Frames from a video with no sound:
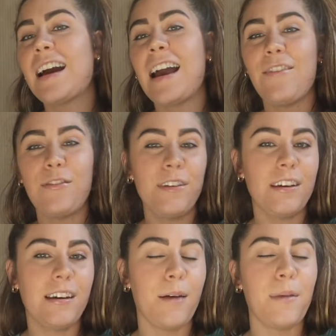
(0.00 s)
I have a
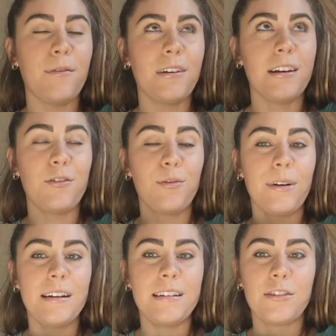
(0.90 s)
feeling I might want to
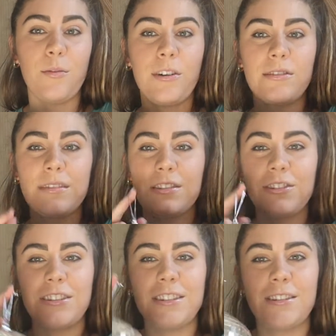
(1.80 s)
incorporate disco balls. They're
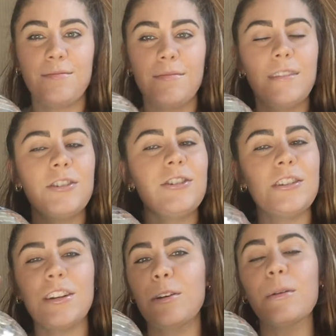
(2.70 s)
just
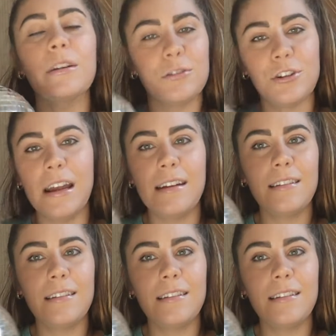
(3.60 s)
a cute little trend.